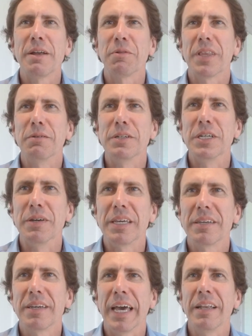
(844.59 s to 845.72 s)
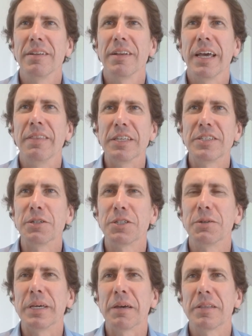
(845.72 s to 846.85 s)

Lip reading: what they were doing, and they're still doing it.